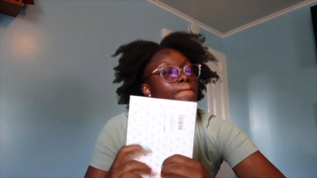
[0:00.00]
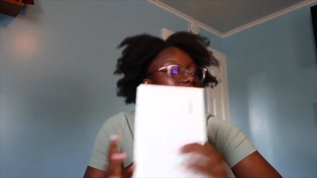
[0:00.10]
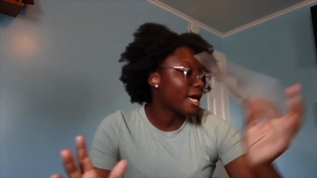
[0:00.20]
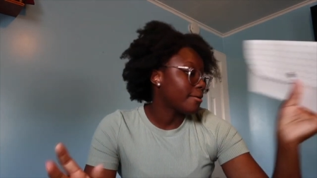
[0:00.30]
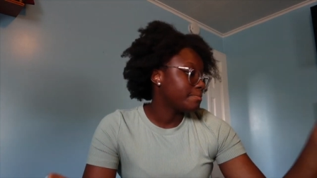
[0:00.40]

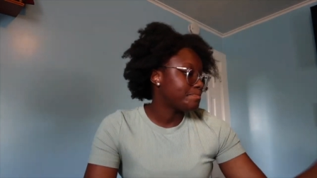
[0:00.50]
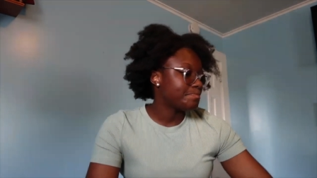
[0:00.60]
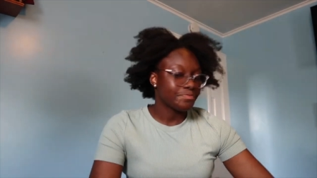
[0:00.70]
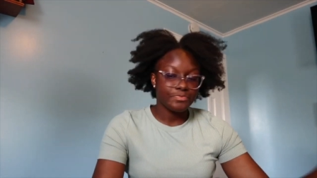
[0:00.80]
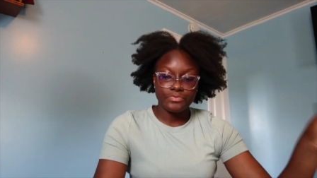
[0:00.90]
Yeah.
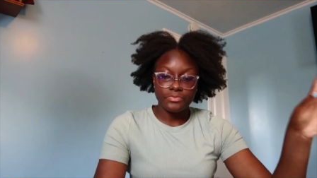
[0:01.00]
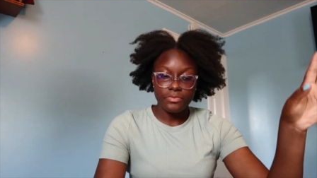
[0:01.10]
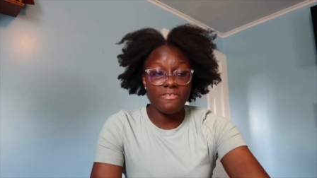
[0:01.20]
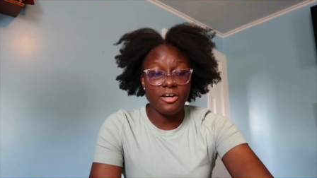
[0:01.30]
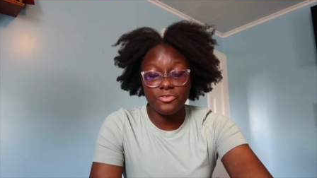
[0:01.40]

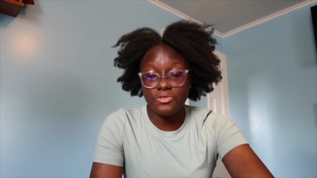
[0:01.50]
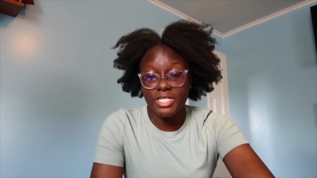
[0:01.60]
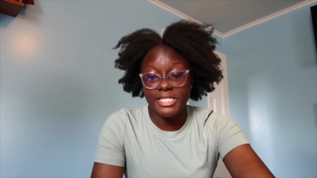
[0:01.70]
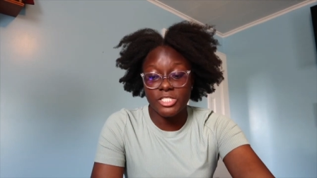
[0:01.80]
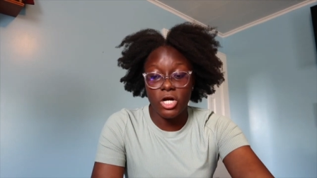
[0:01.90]
The final two
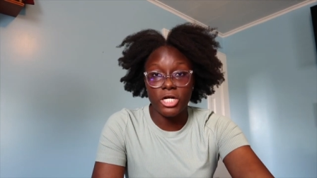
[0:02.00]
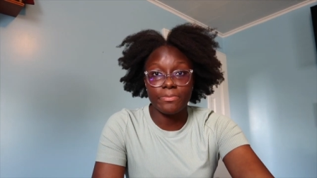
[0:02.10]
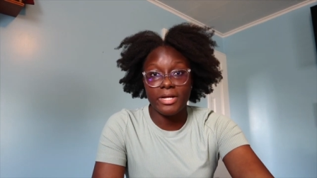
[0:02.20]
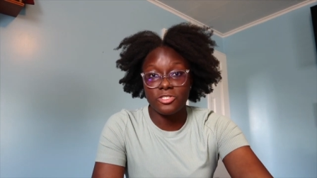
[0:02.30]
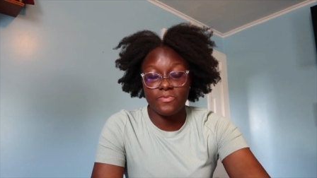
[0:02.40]
things are
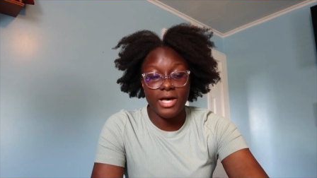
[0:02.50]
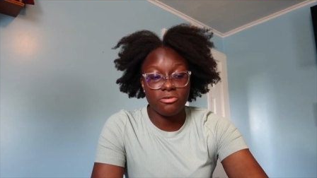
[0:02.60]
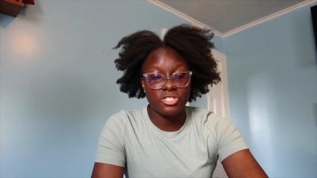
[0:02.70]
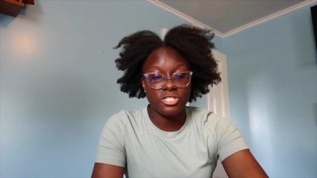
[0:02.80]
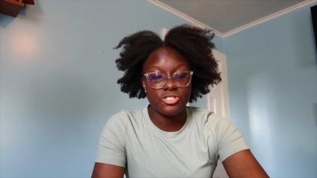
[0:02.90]
pencil
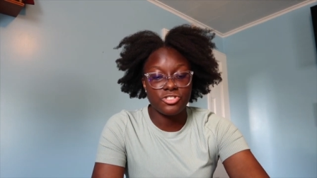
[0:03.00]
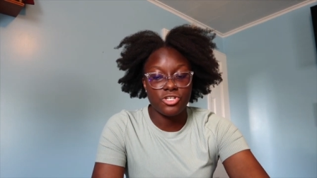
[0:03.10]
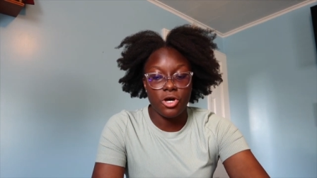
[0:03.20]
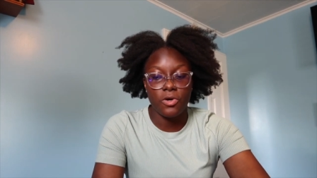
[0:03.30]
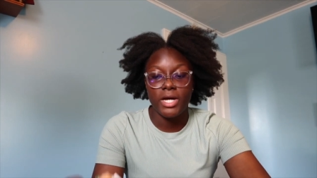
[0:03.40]
pouches.
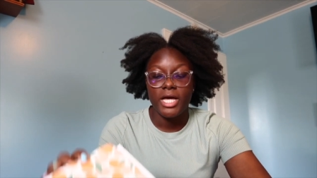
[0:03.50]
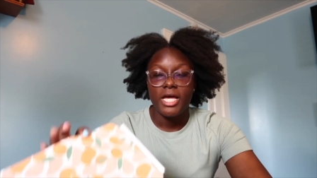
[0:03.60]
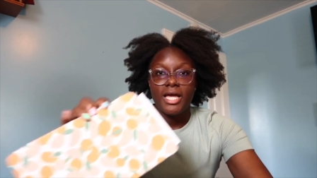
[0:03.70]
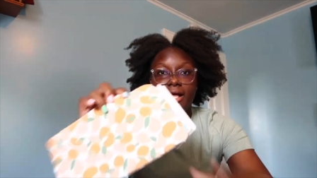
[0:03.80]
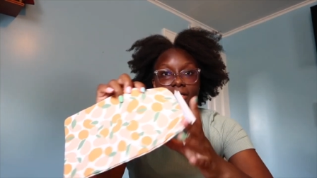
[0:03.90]
So
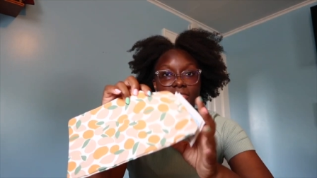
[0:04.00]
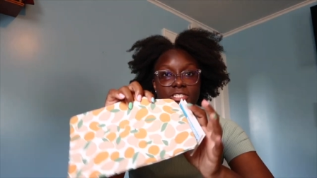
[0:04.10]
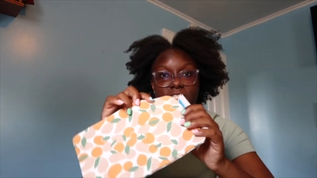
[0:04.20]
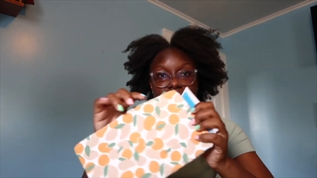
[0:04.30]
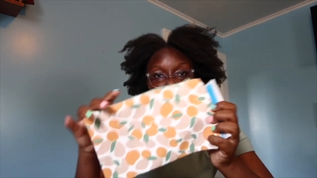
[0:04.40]

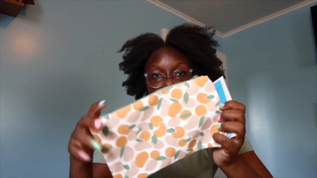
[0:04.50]
this is